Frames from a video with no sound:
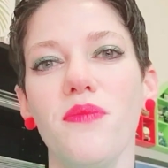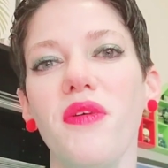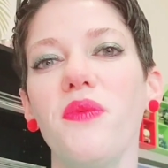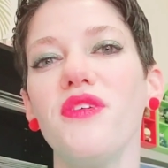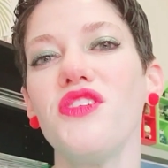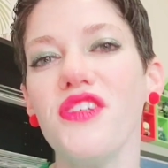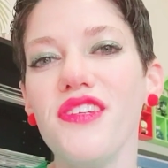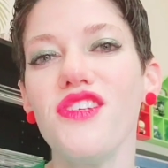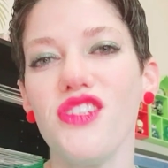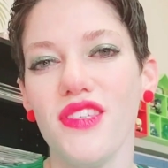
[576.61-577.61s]
But we
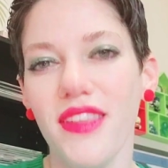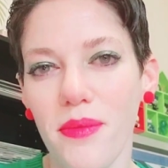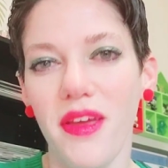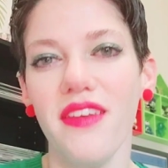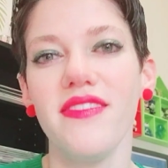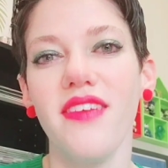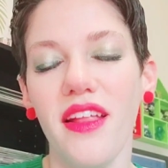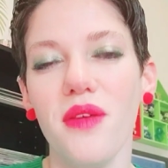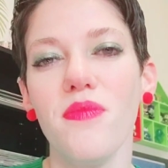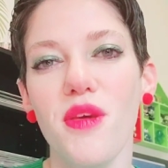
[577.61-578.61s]
shouldn't just limit
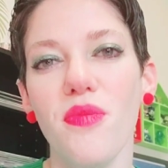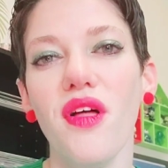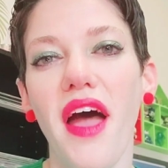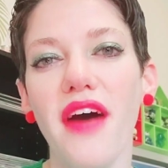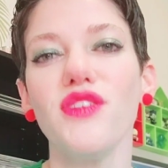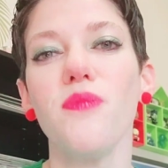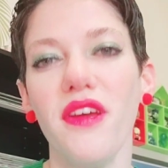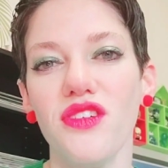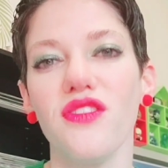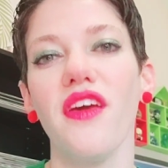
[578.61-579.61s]
telling people how
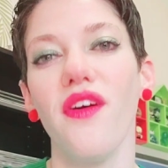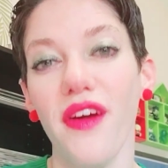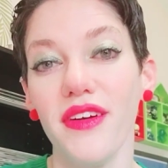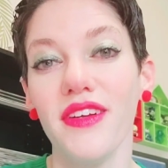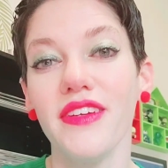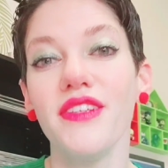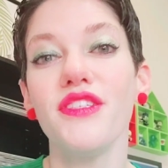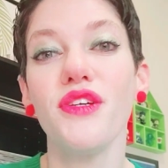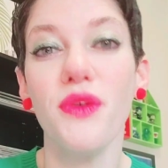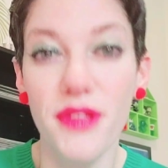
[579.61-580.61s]
special they are
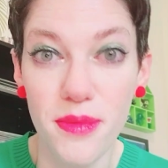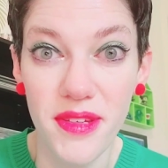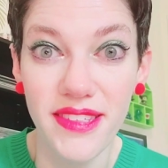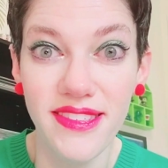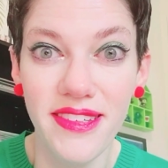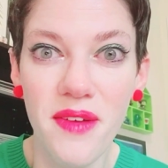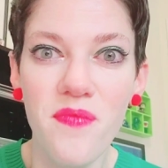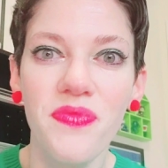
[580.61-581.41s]
to Christmas.